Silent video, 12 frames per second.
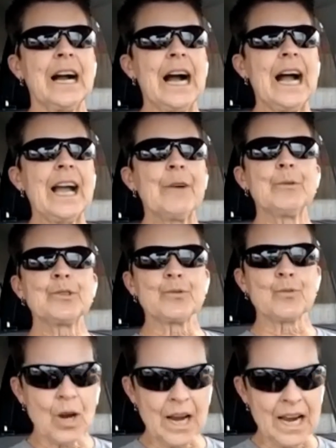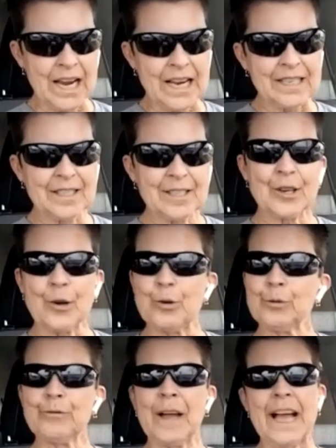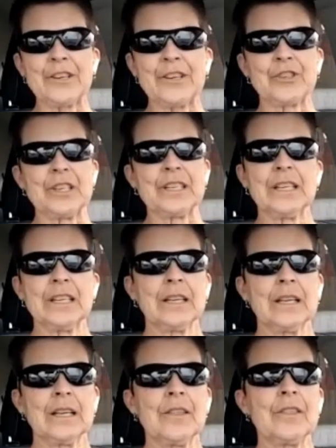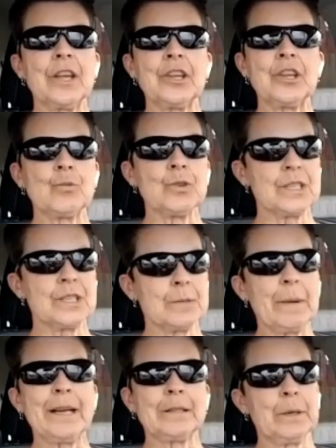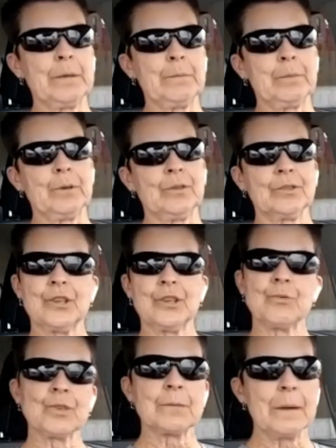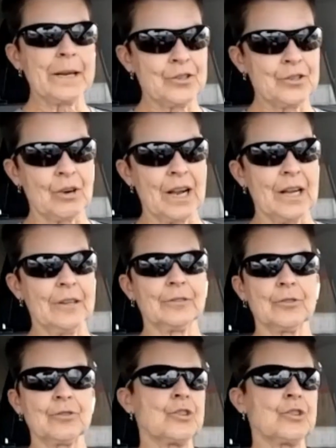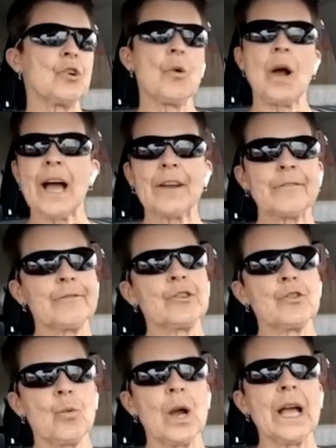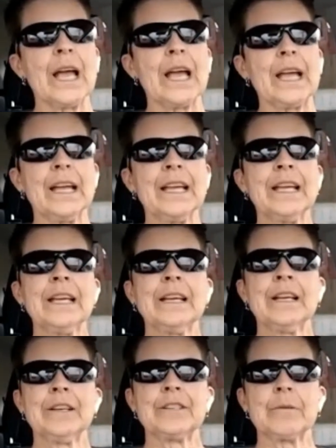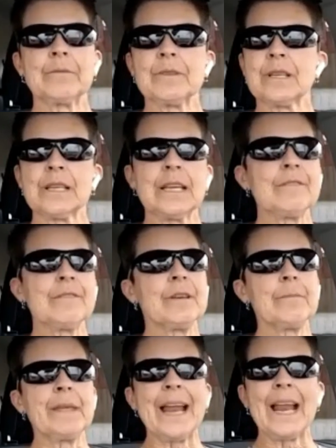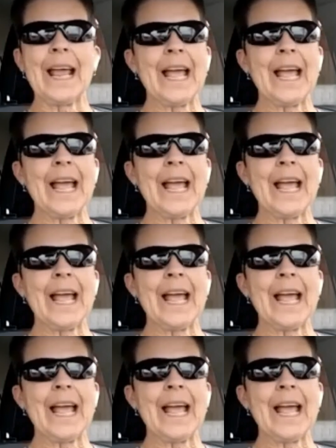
I was raised old-fashioned, that you respect people, you respect your elders, you go out of your way to give them that